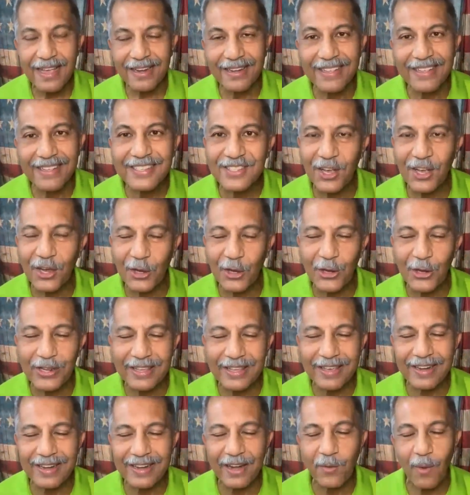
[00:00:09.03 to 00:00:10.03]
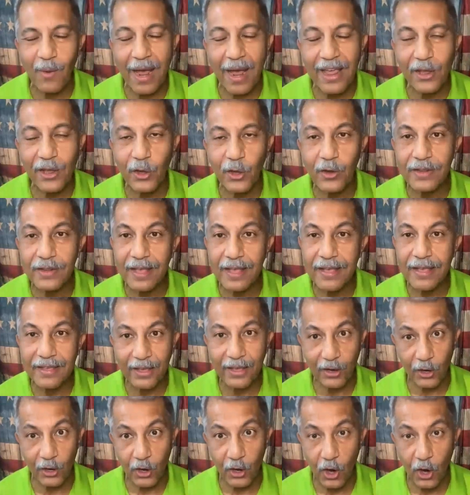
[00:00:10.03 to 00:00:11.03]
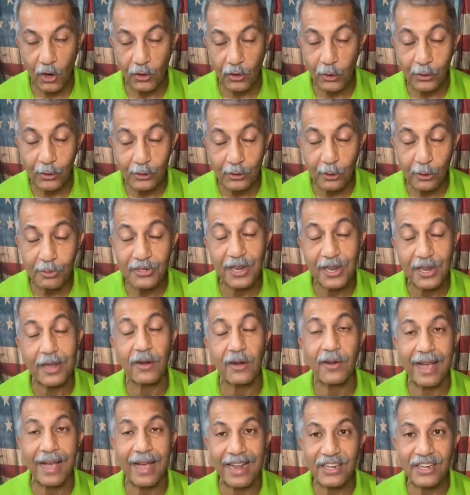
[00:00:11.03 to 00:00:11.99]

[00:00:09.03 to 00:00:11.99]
Lisa Goodkin and Ryan Goodkin get on our YouTube channel